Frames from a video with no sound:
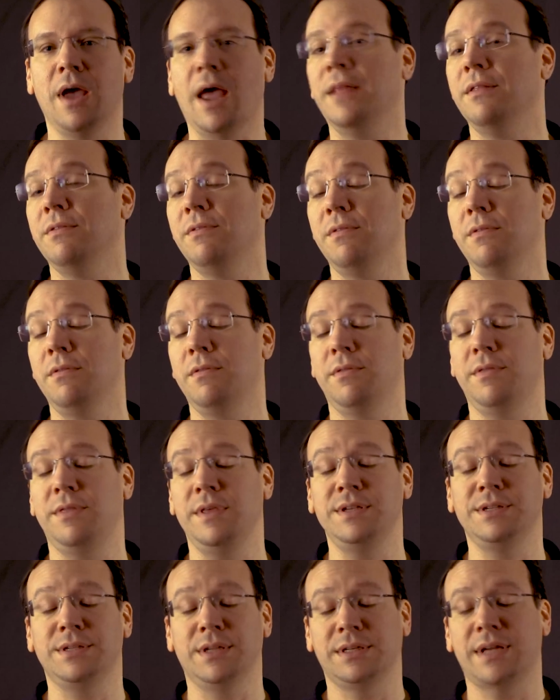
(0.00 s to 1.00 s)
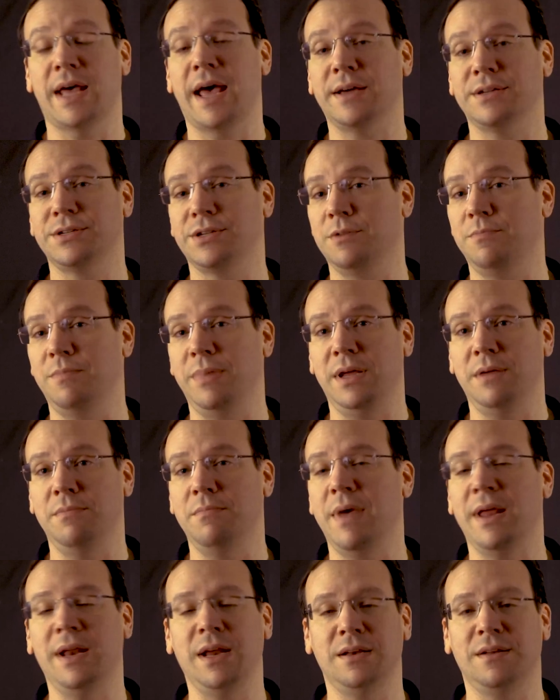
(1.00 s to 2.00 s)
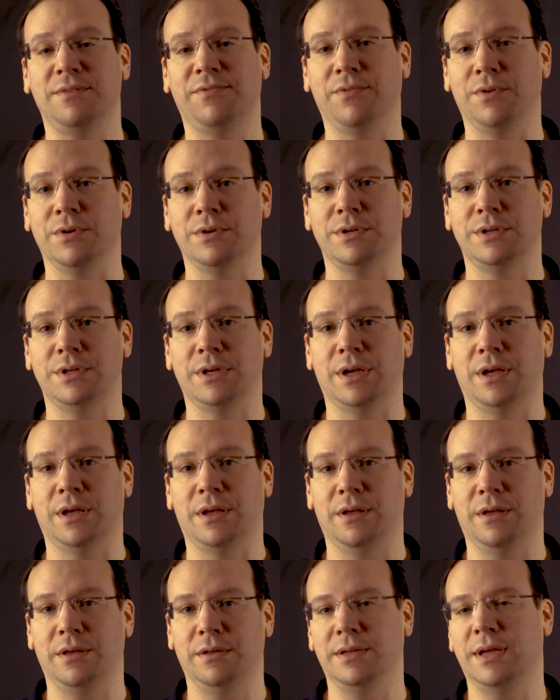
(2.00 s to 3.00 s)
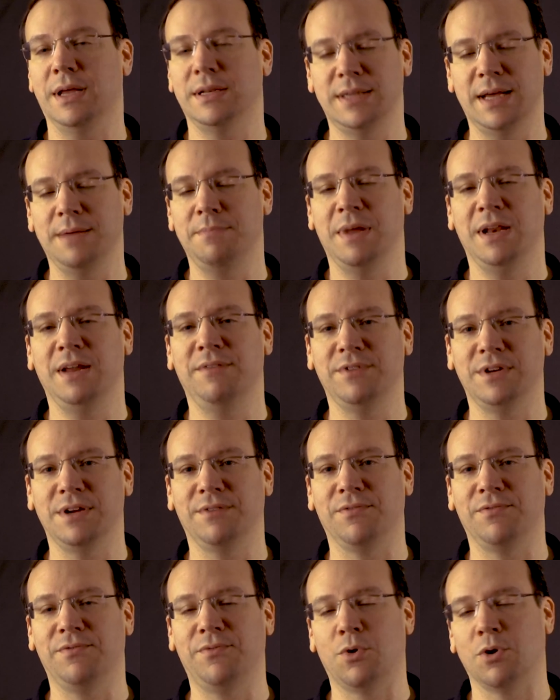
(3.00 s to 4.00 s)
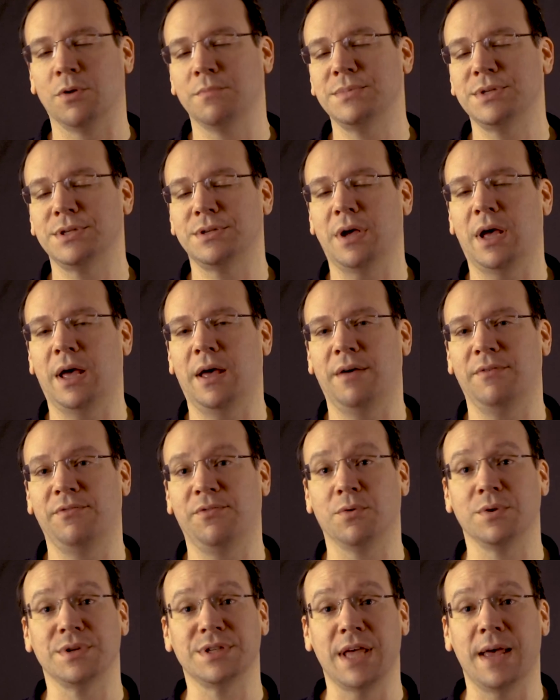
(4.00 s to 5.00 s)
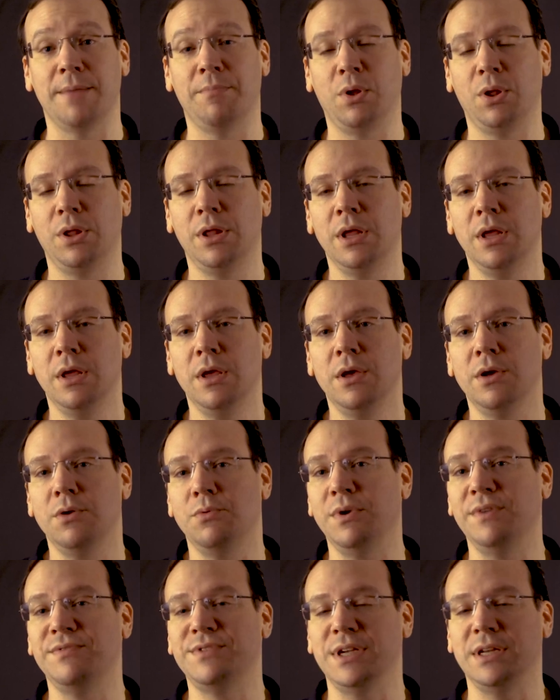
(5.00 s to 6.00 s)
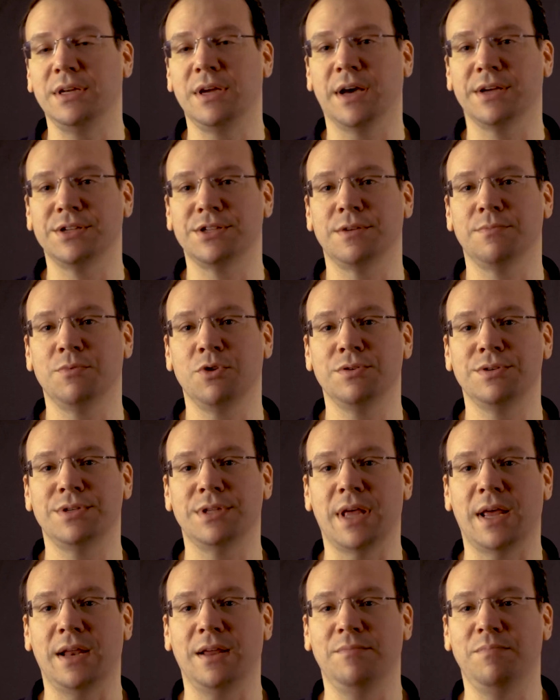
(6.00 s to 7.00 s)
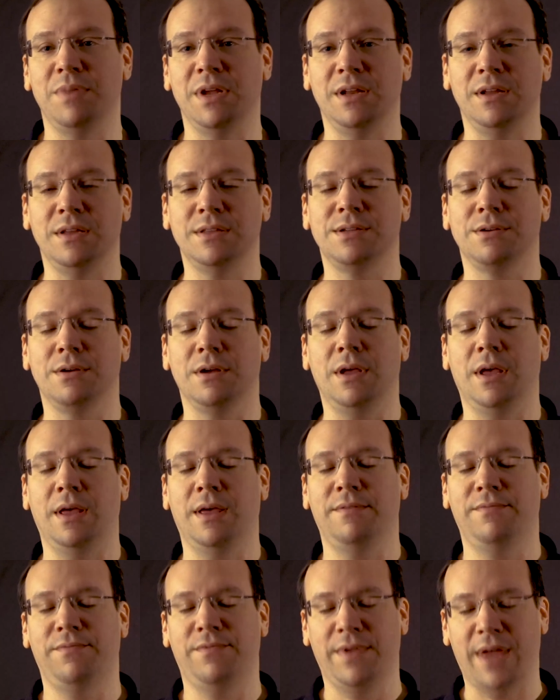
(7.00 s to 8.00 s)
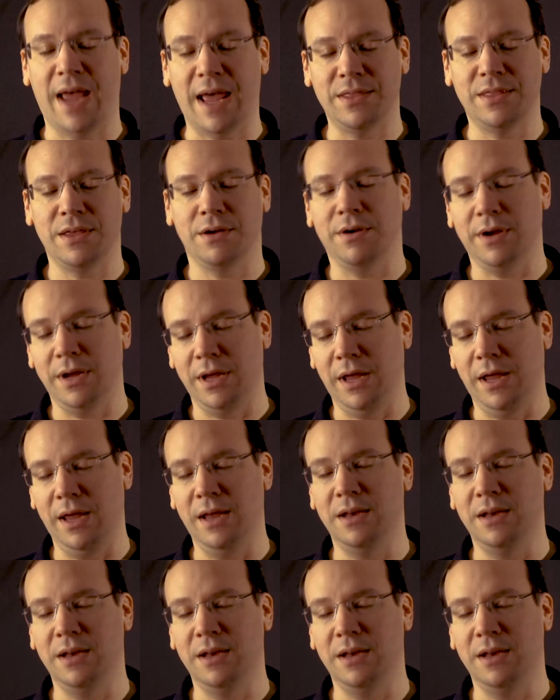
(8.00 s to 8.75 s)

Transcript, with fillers: And these attacks could be many different, uh, it can take many different forms. Uh, for example, we've seen customers that have, been the, have had their